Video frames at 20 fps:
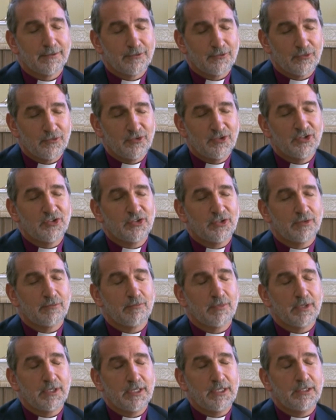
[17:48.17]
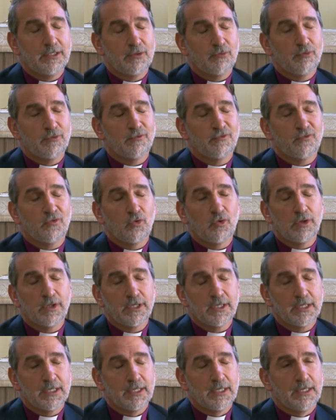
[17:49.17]
tradition, but he would
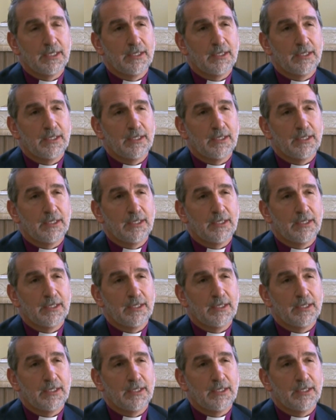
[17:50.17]
fully